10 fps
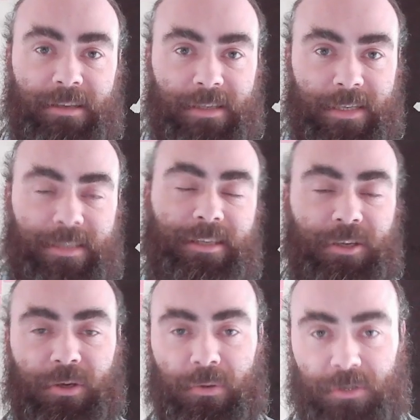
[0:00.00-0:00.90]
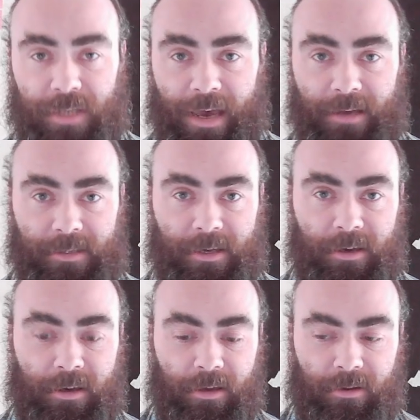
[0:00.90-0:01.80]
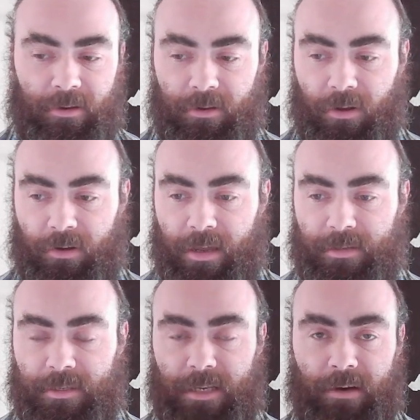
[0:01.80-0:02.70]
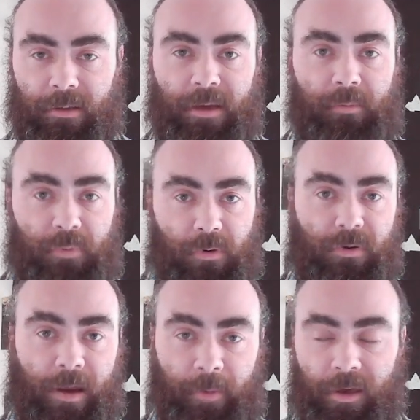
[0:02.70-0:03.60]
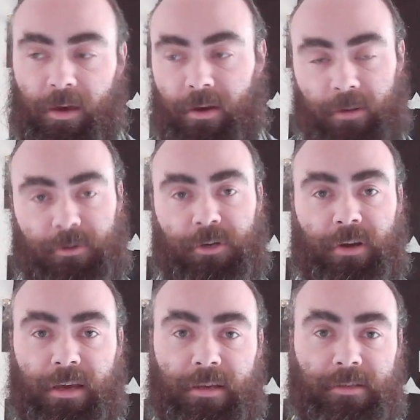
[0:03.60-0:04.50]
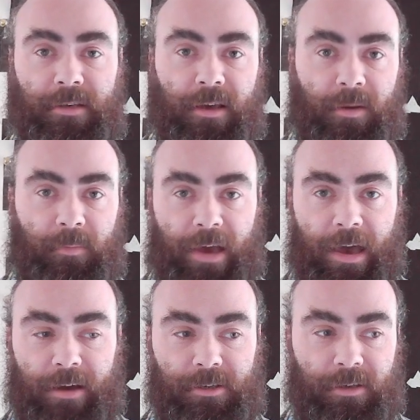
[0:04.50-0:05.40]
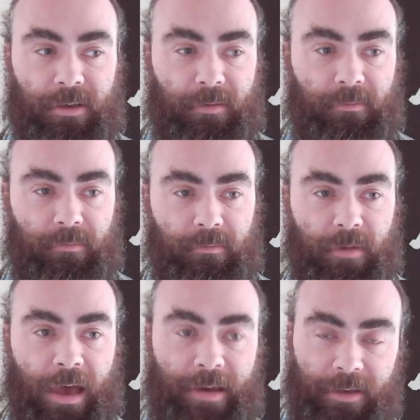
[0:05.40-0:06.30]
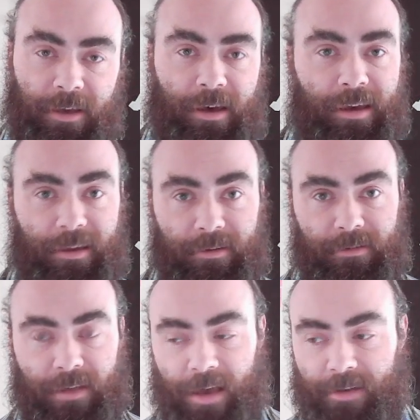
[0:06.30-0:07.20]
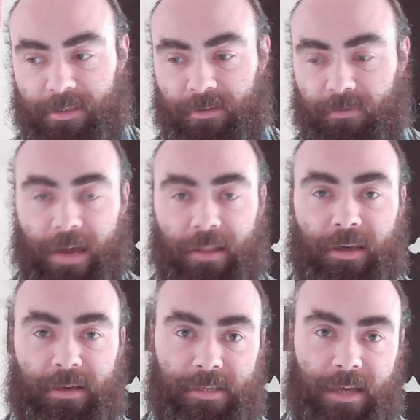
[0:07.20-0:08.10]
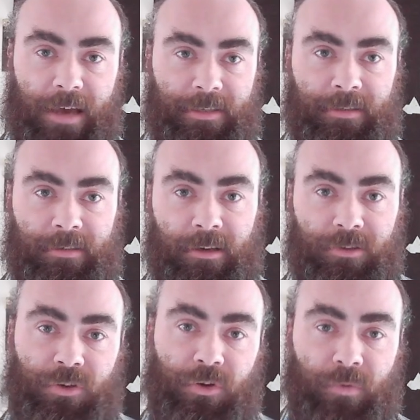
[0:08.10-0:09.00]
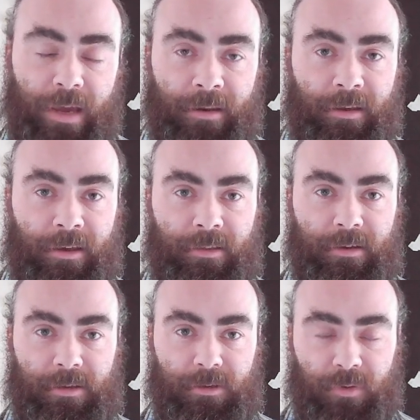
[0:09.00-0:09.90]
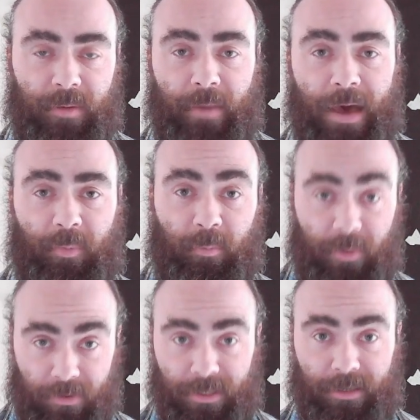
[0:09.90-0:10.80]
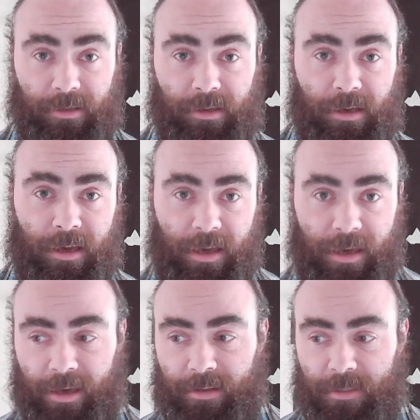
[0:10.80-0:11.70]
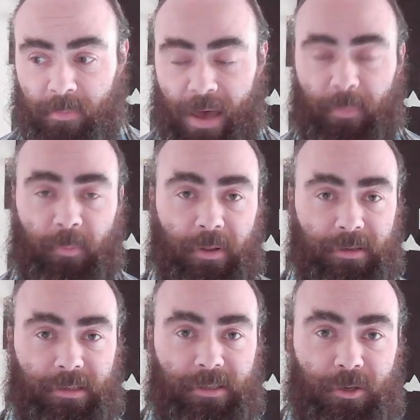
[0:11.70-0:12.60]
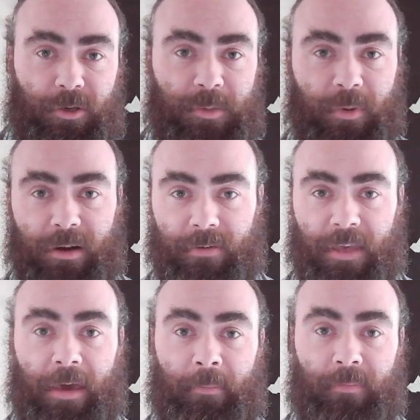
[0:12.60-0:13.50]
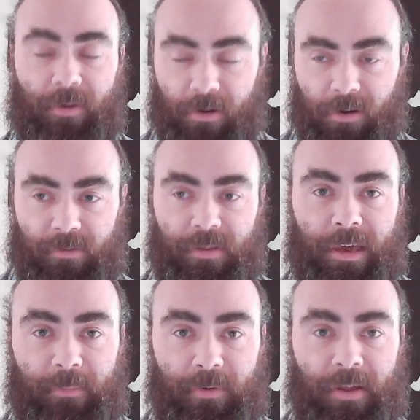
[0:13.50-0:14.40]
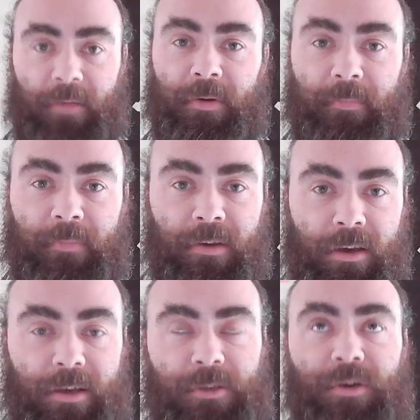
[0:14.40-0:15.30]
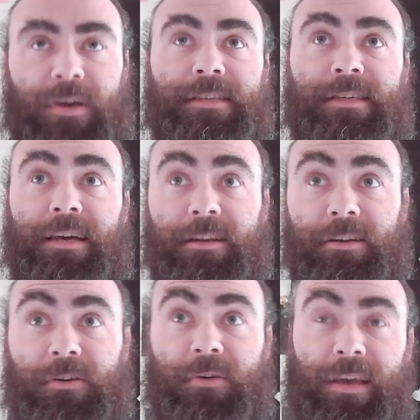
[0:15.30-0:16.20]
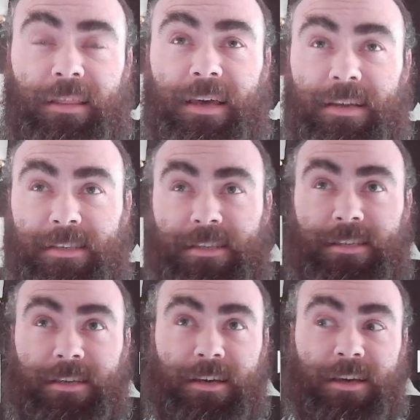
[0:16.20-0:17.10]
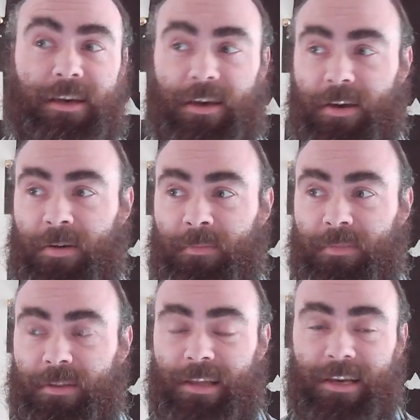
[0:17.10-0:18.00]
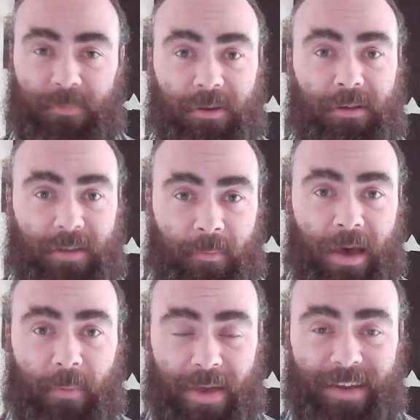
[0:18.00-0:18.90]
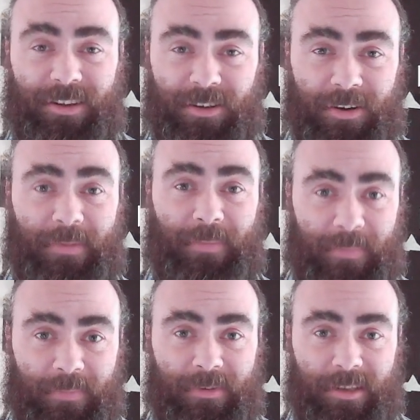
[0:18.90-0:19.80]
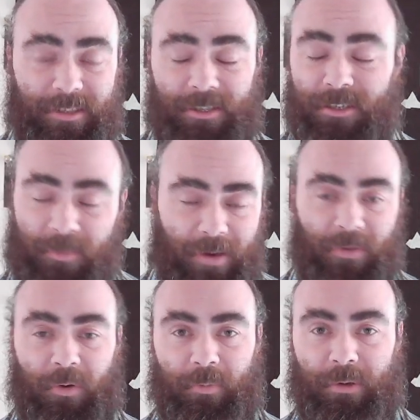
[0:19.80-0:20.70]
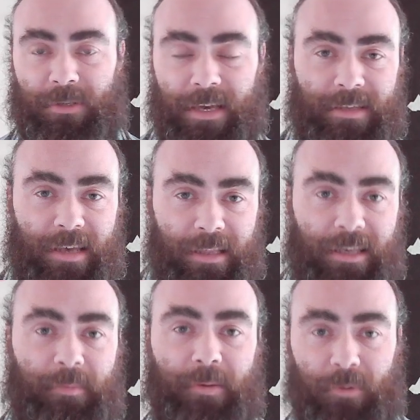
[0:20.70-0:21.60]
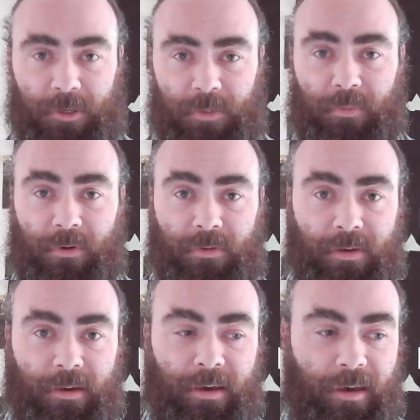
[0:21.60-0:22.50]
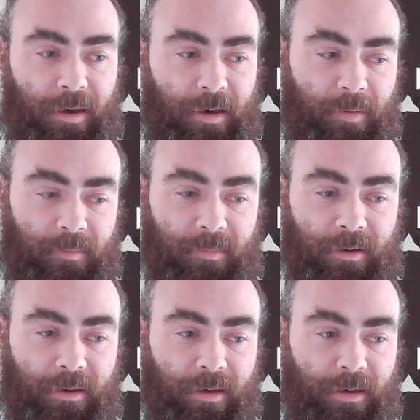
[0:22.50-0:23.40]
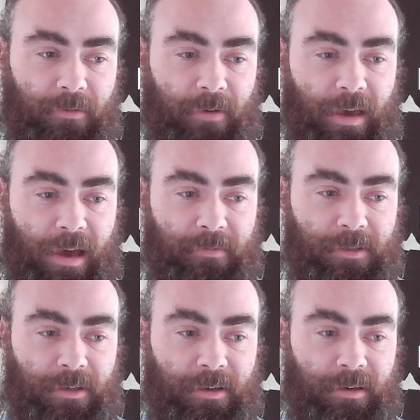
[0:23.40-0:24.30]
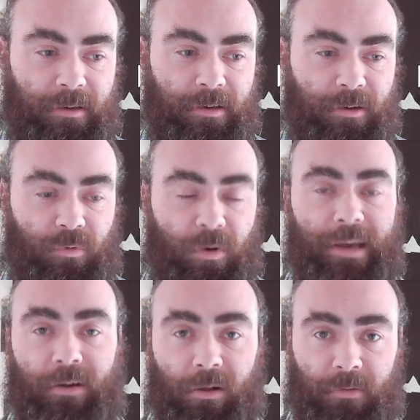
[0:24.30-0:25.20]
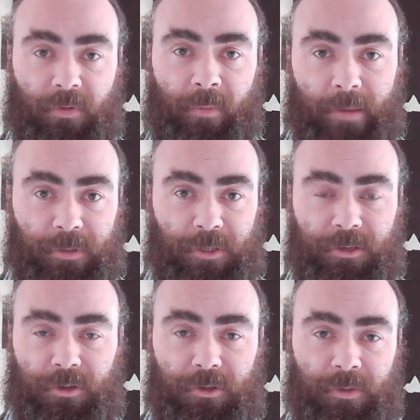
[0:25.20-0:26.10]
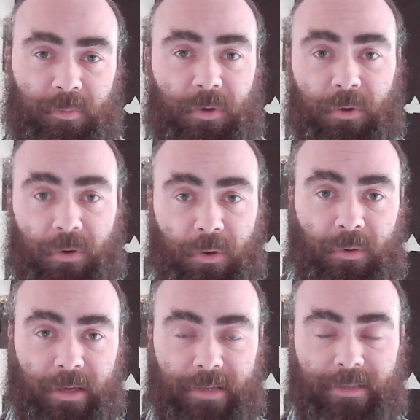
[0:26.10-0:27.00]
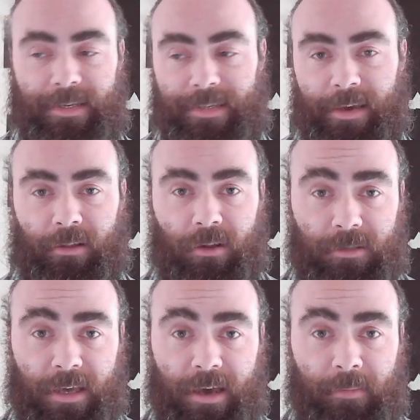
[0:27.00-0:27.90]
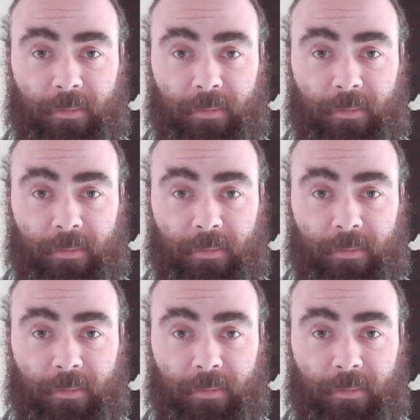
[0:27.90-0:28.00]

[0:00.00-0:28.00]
this is a huge task. Not necessarily in programming it, I'm sure it is, but actually adding height, adding valleys, adding terrain, this is really map building. And map building is a huge part of the game, or of the game development. So I decided, okay, let's build a map editor, just to make the whole process that little bit more smooth. If I have to write all of the maps just using pure code, it's going to take a long time.